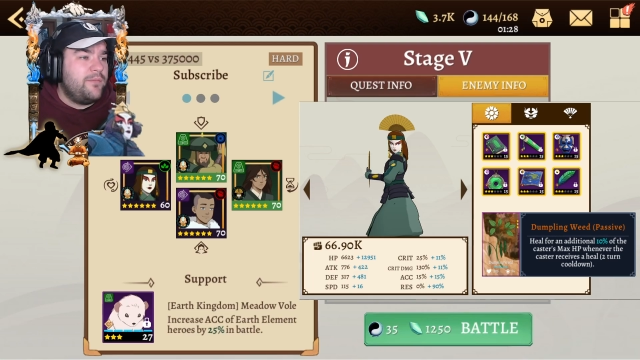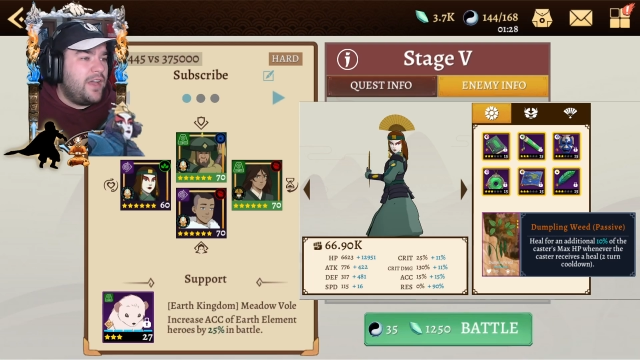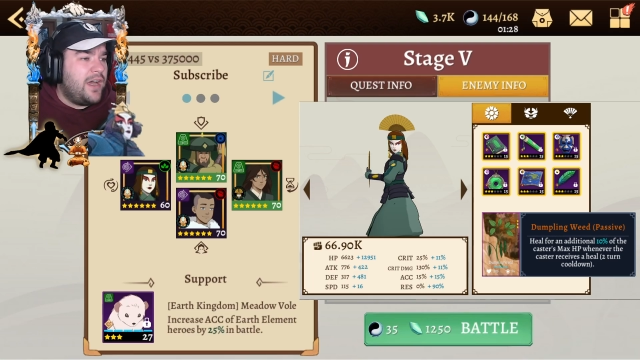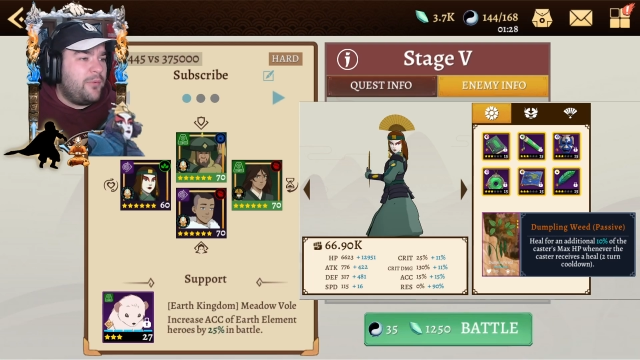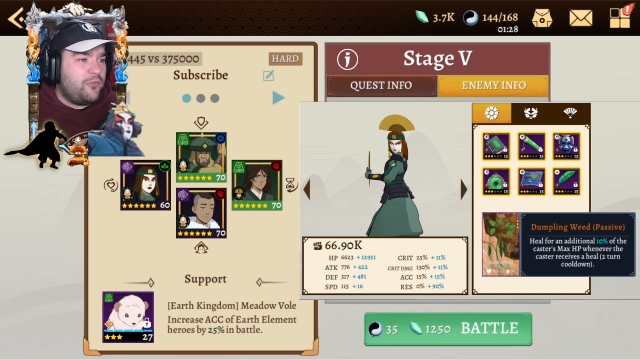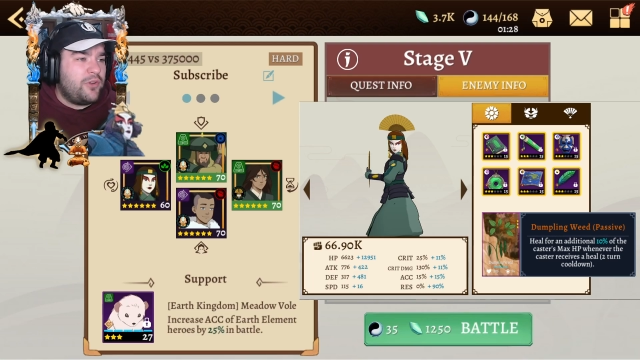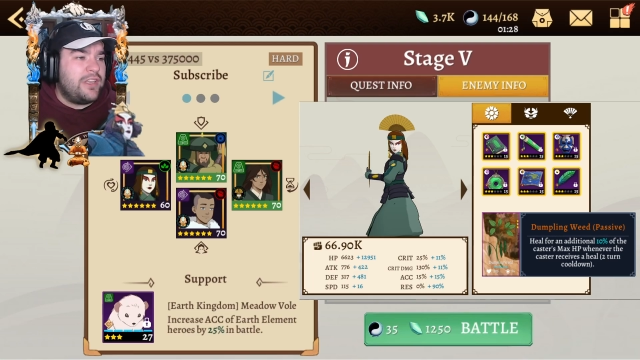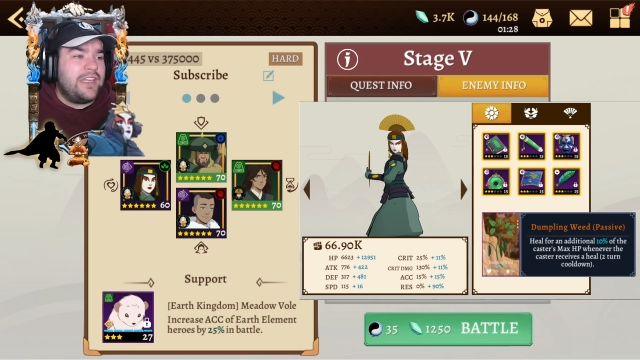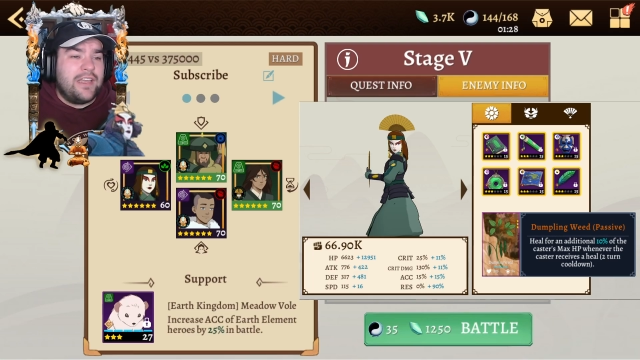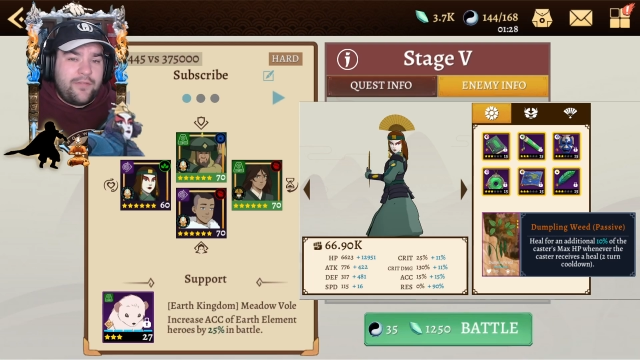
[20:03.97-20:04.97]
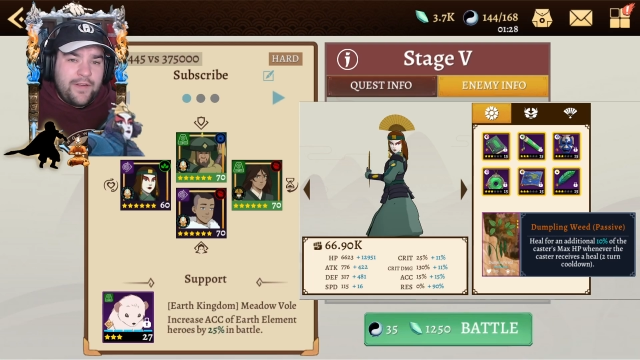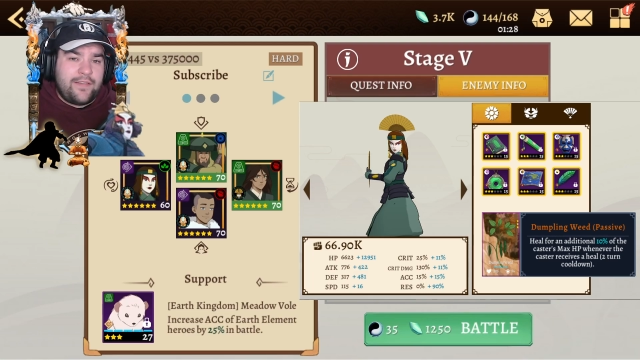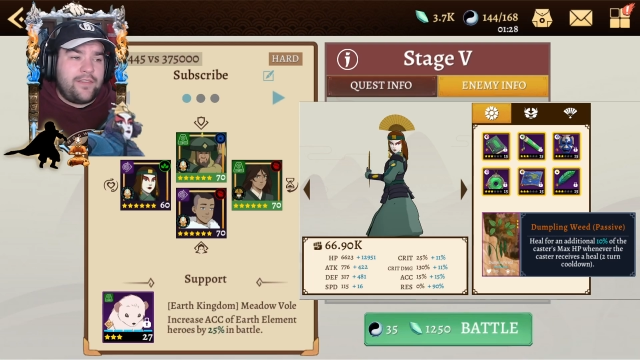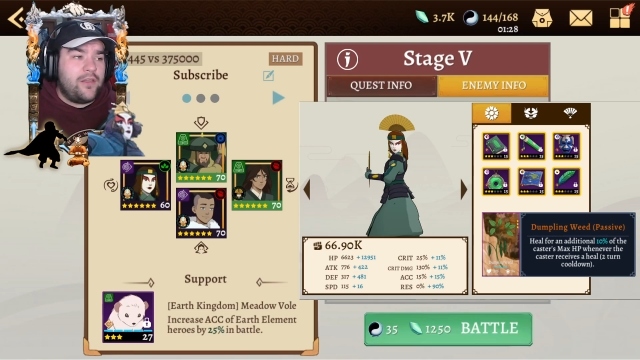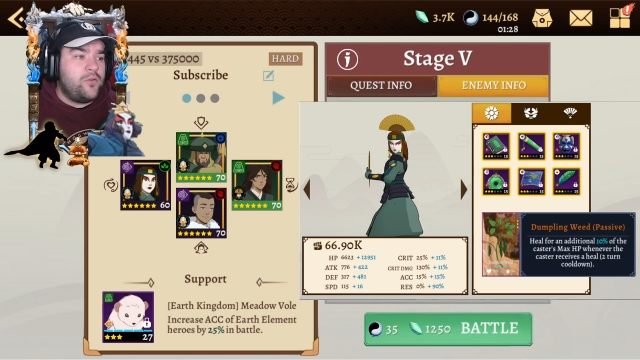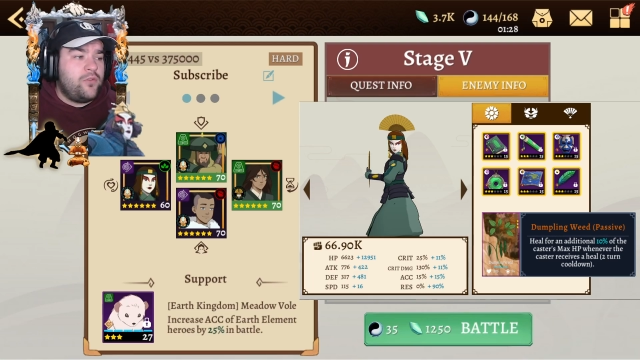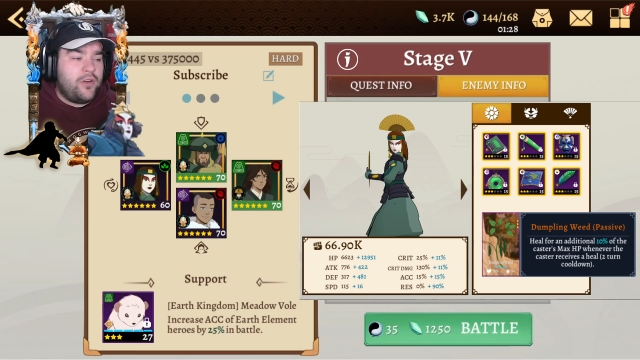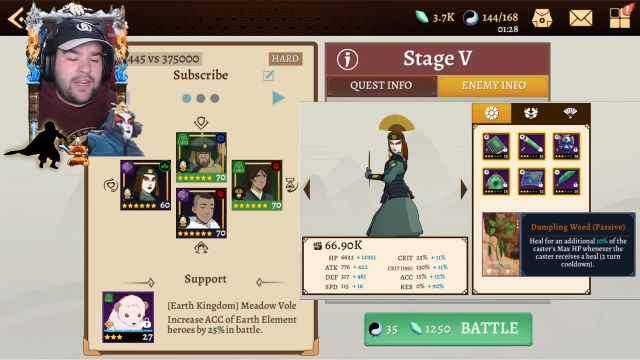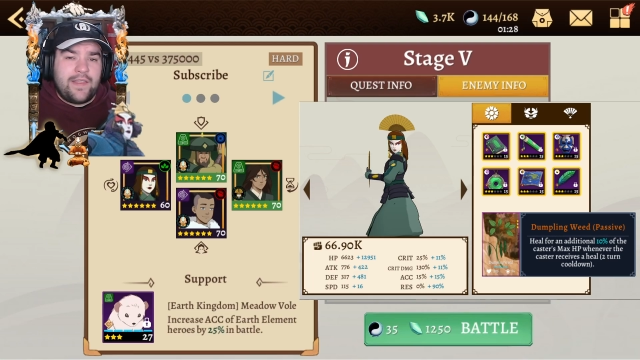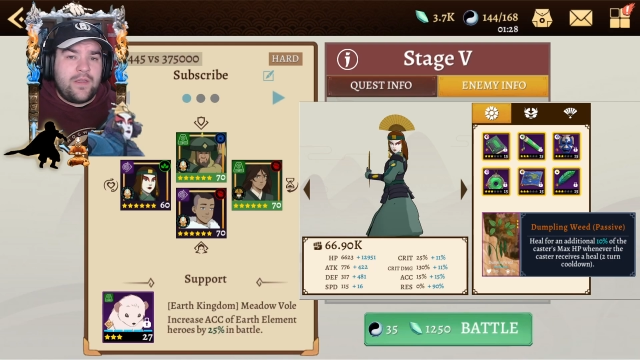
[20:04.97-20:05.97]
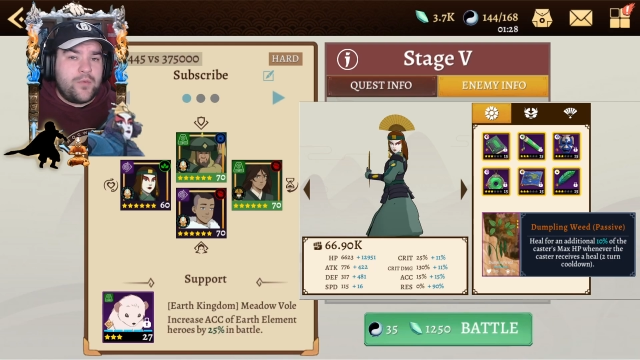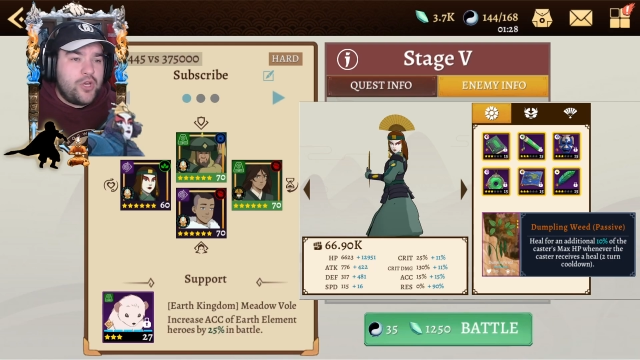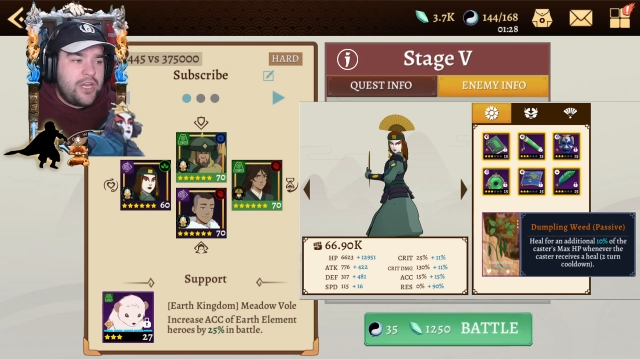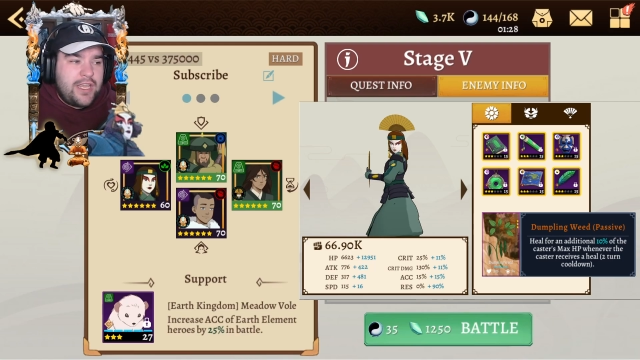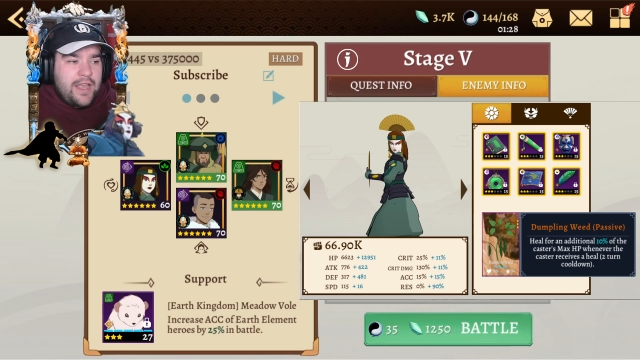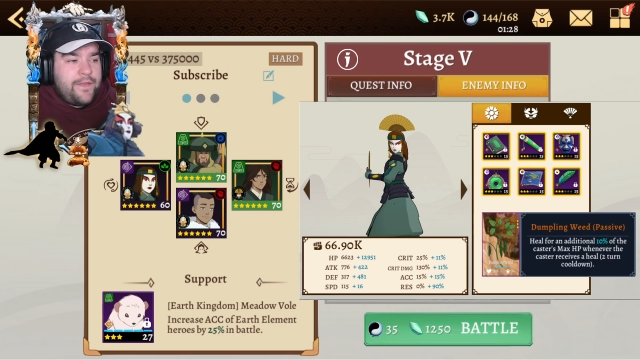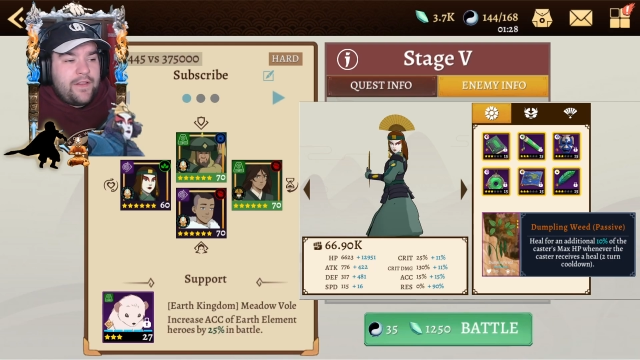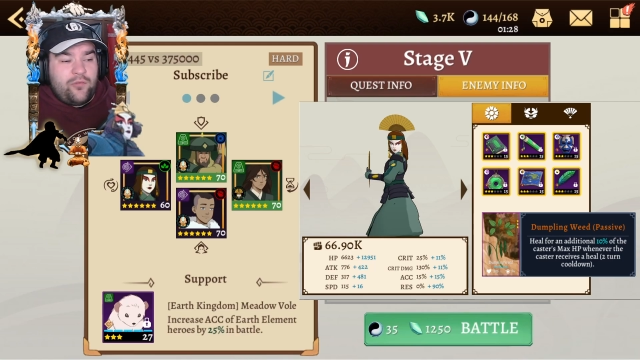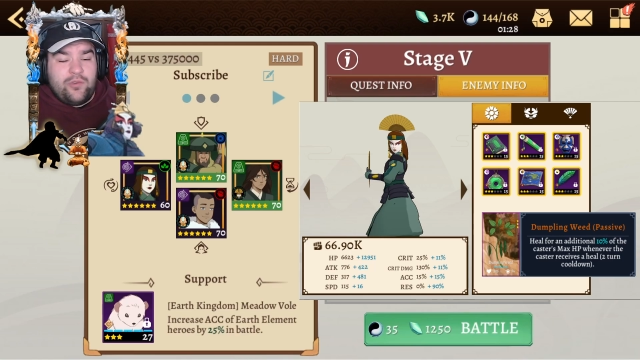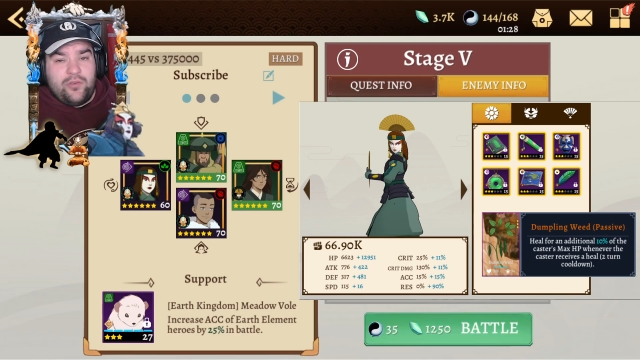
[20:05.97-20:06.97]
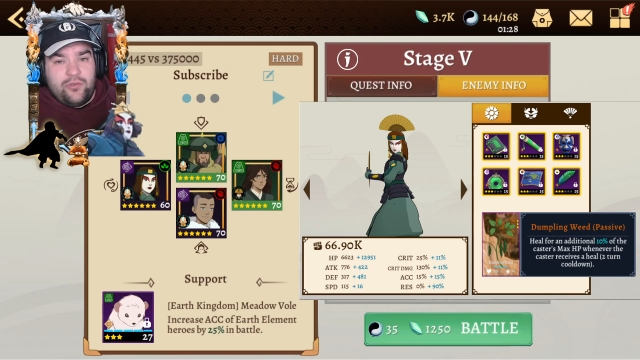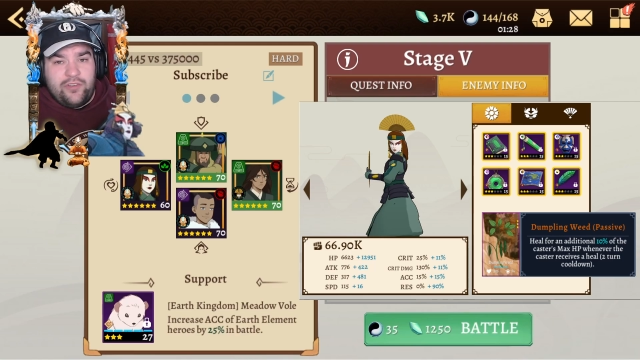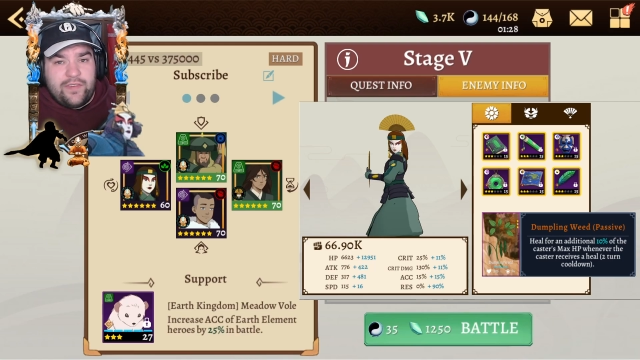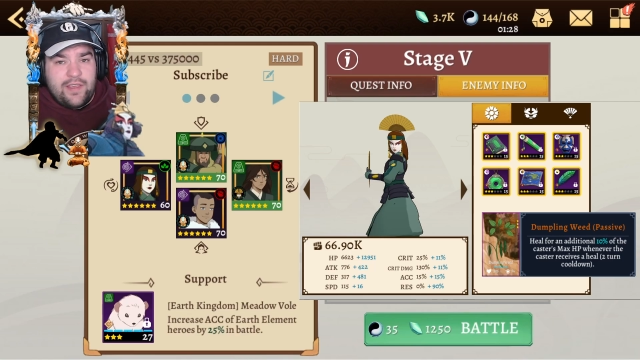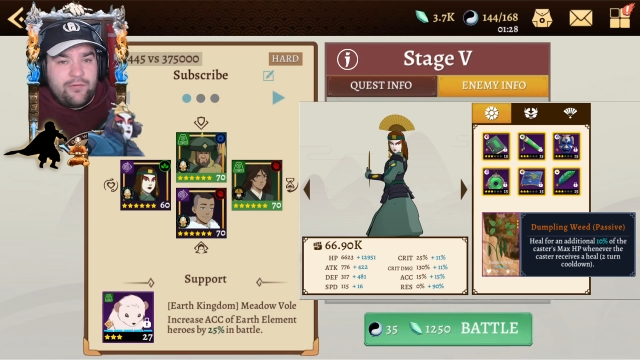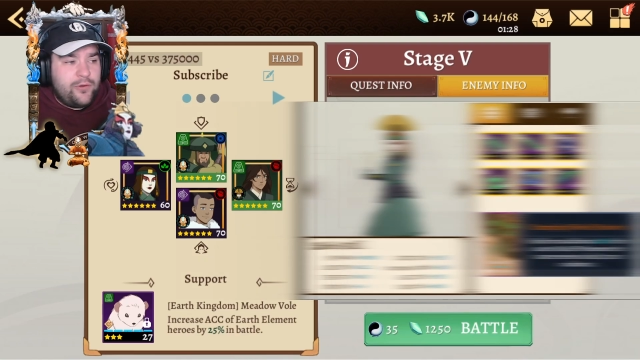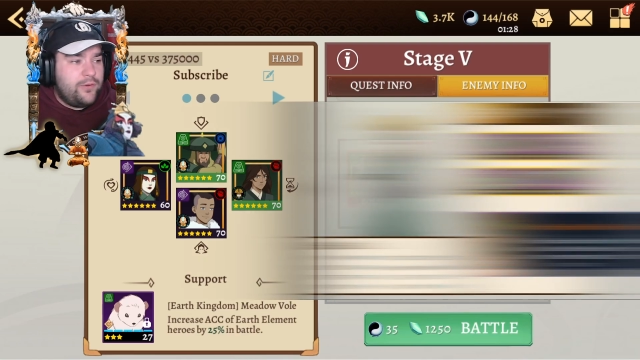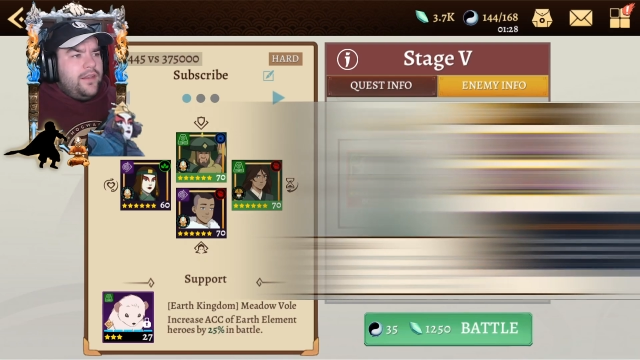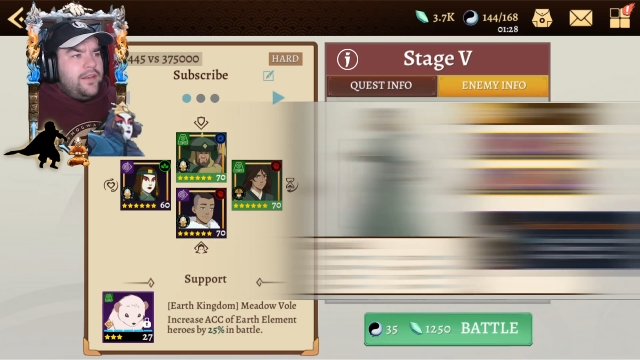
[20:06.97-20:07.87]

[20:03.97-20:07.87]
But really, advanced skill, knock out the immunity, and that's really all she's there for.